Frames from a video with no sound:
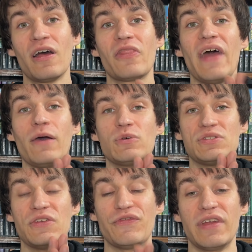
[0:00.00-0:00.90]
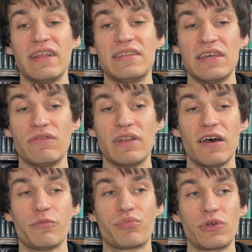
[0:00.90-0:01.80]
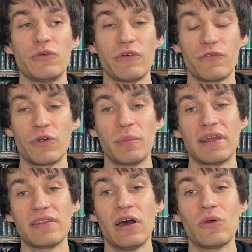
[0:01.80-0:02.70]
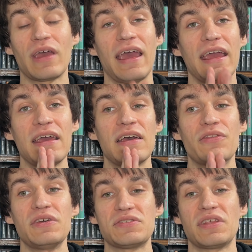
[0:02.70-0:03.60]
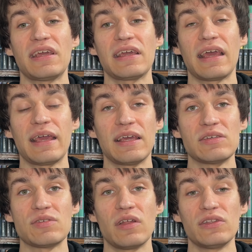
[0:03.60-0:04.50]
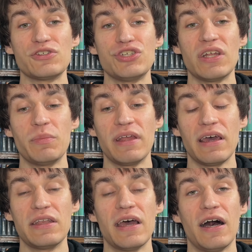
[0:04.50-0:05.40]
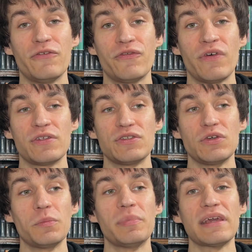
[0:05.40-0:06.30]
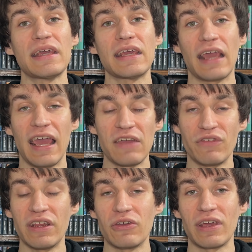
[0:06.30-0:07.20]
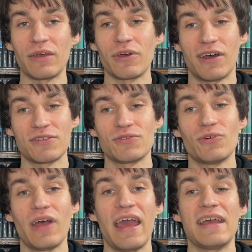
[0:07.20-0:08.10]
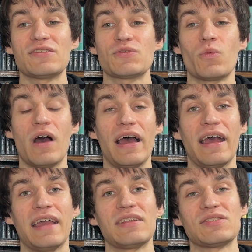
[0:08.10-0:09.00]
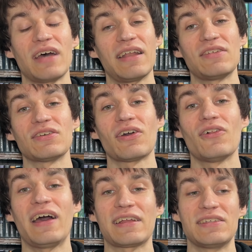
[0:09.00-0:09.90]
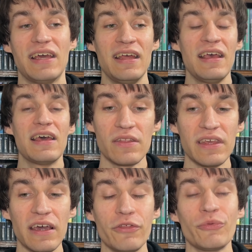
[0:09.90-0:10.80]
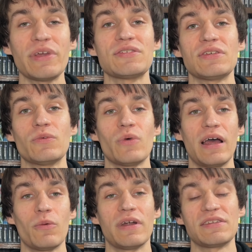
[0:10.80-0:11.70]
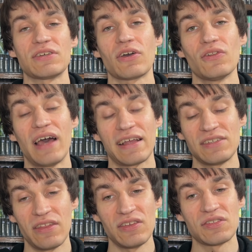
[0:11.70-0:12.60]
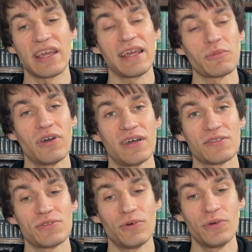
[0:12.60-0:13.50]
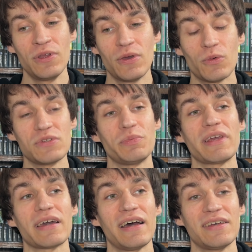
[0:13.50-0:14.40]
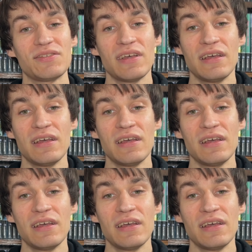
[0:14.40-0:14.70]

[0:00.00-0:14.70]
that was definitive enough proof for me, okay, this thing is legitimate enough to be a video game console, hence why I decided to collect it. The other reason why I wanted to collect this game console was because